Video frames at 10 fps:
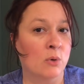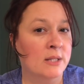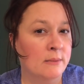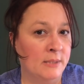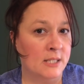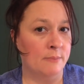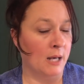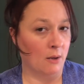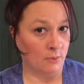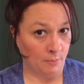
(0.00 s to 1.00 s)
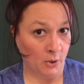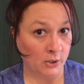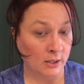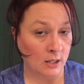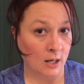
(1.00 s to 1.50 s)
one that meets me out in the
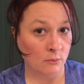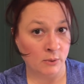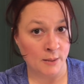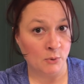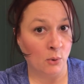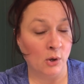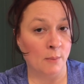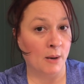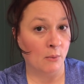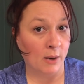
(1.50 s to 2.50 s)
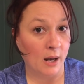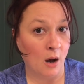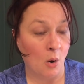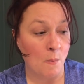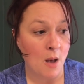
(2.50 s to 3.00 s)
parking lot when I'm going on my way
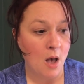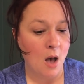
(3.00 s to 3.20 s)
home.